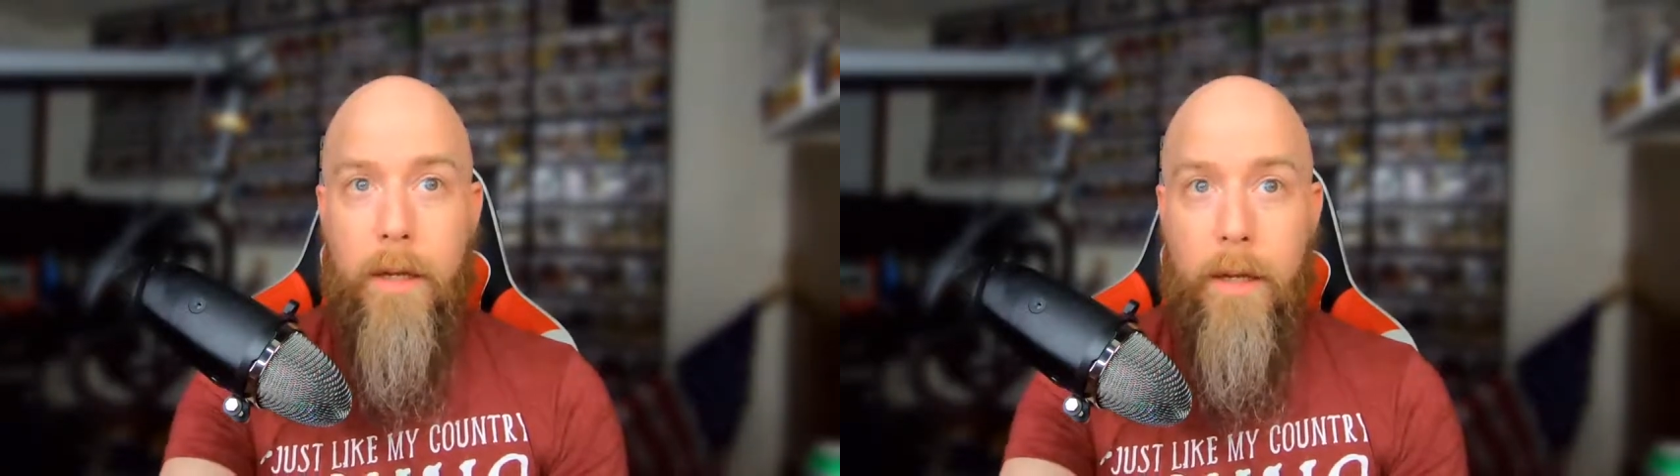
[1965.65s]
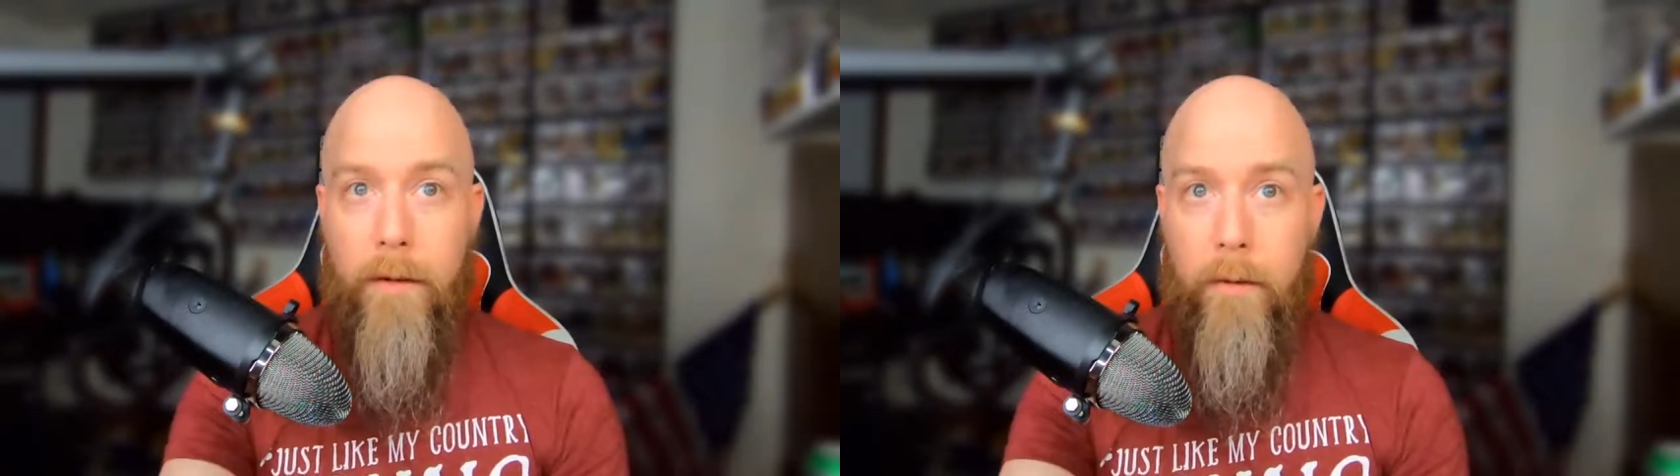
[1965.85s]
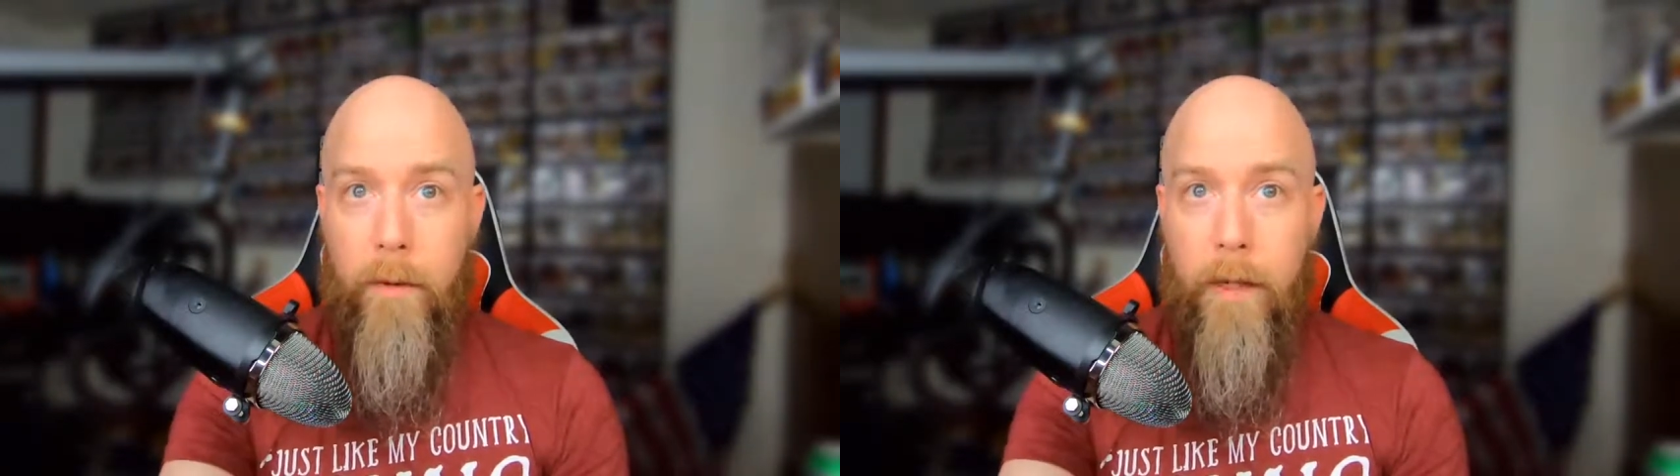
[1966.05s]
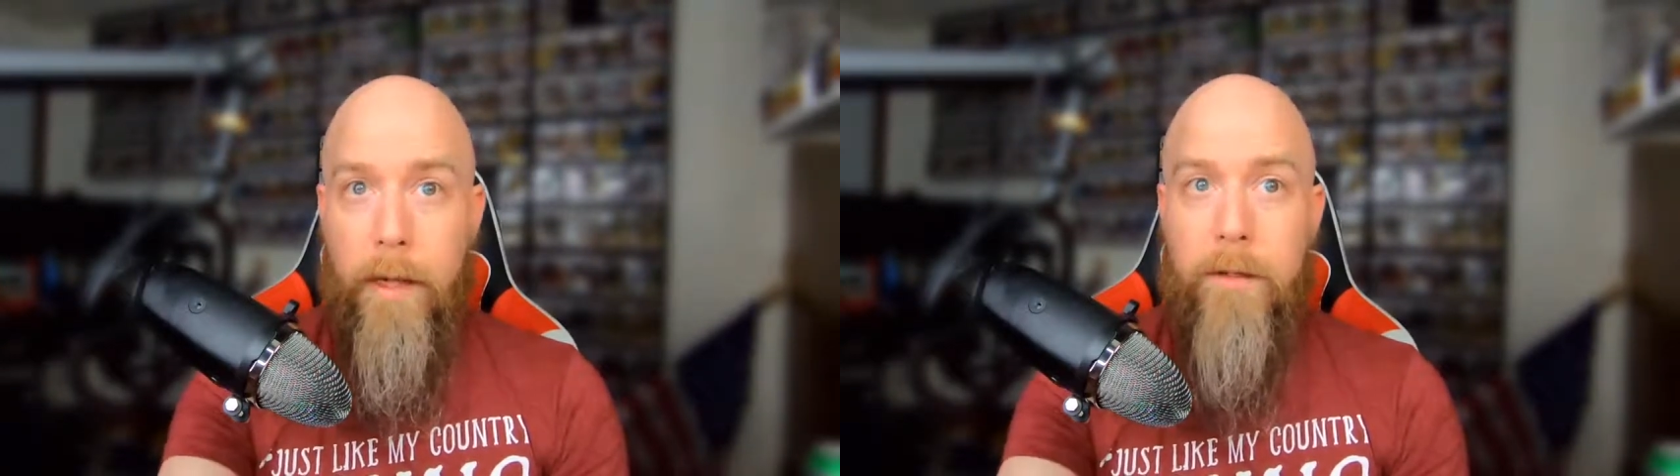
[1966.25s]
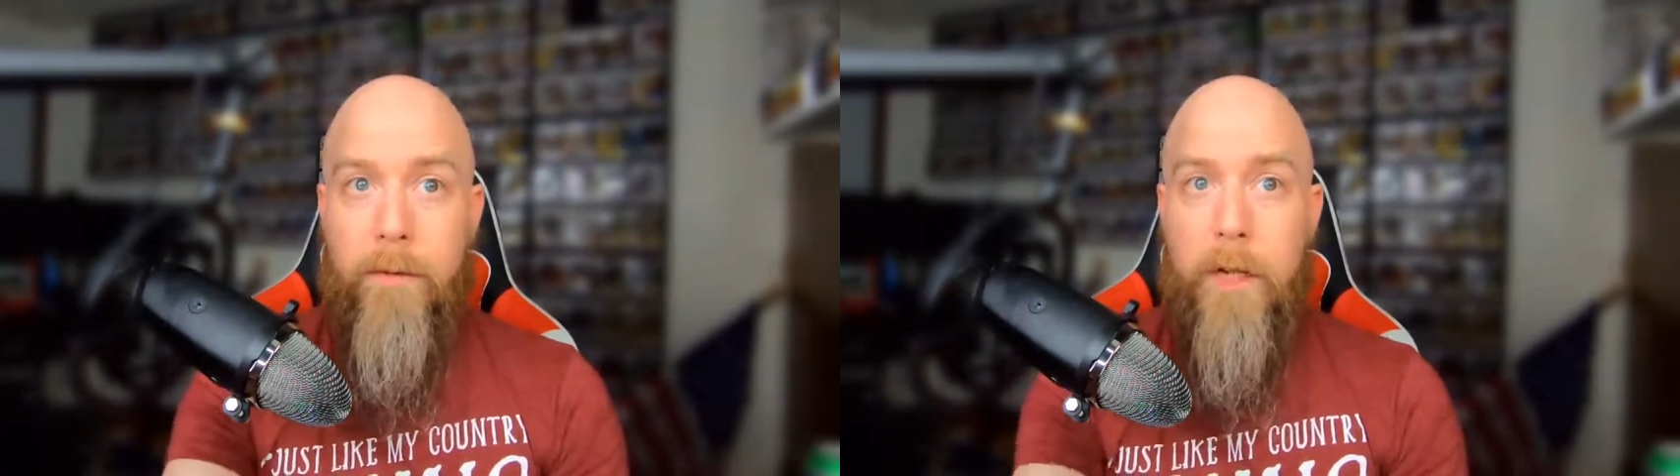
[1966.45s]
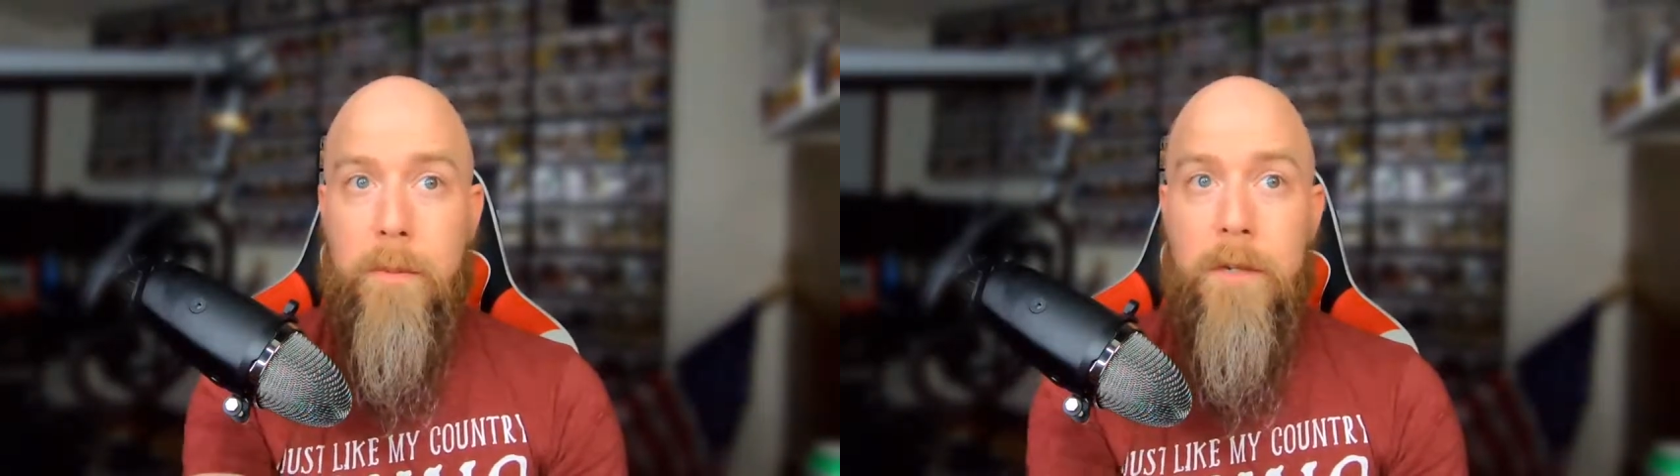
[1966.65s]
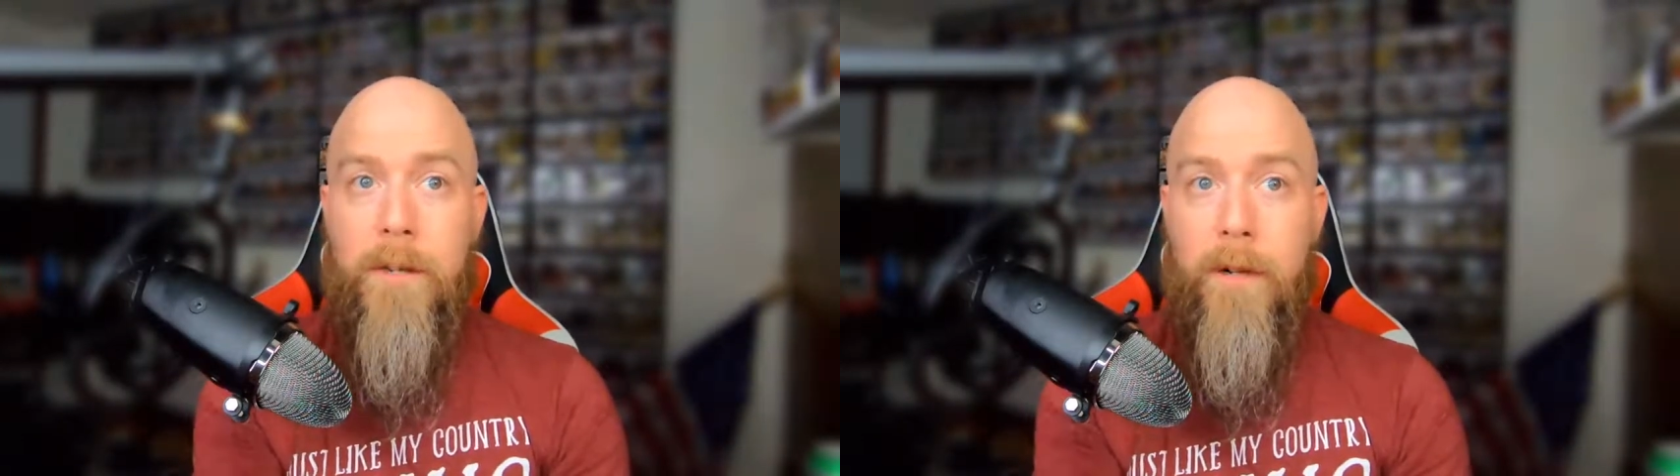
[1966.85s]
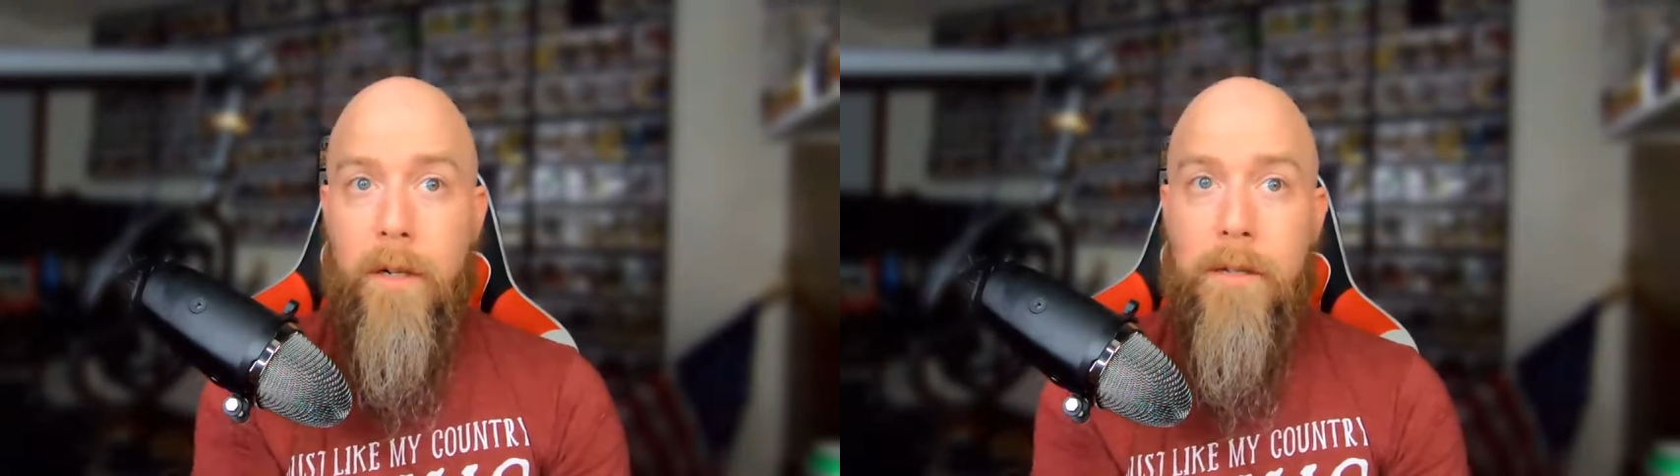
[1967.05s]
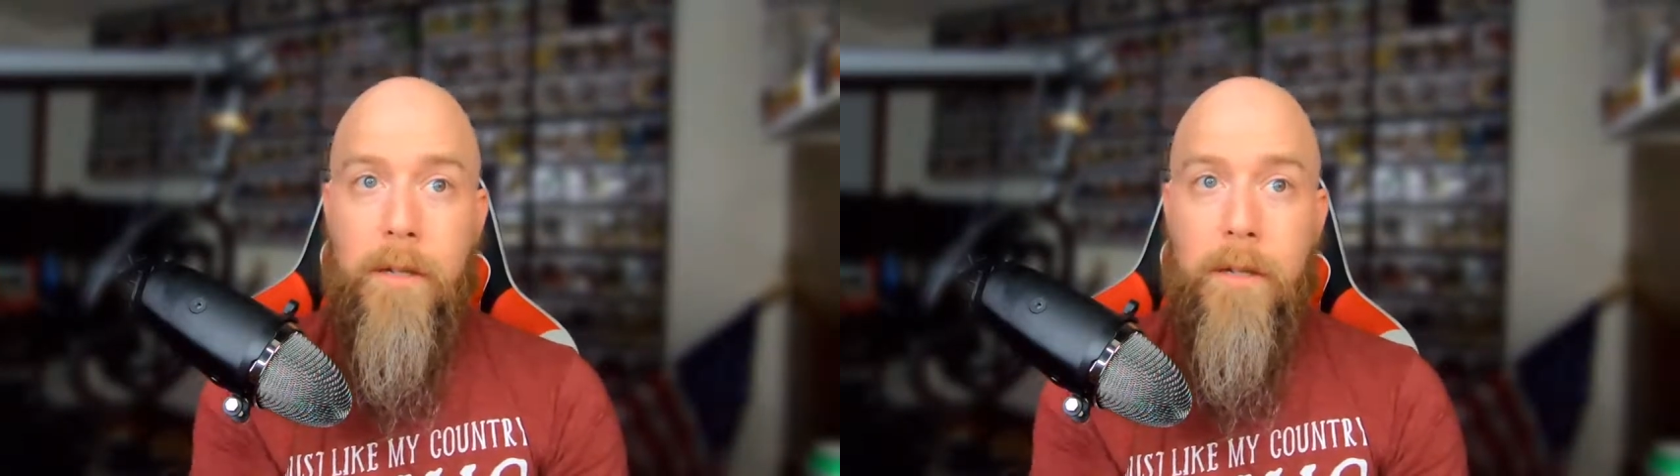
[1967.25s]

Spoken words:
it relates very specifically